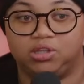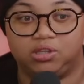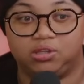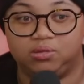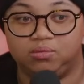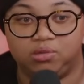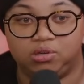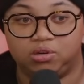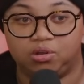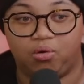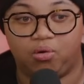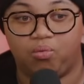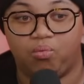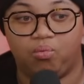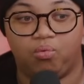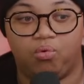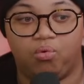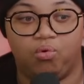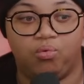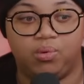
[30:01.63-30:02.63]
you
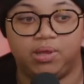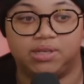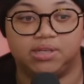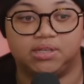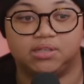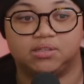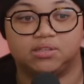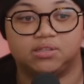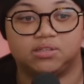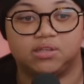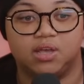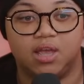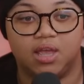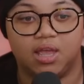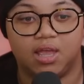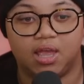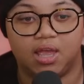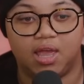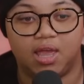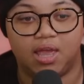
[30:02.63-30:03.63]
know, who he is,
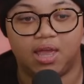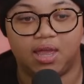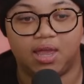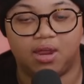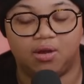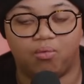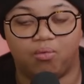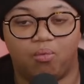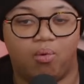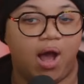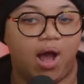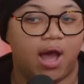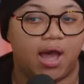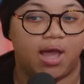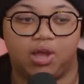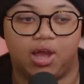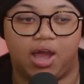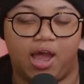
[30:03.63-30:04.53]
and why.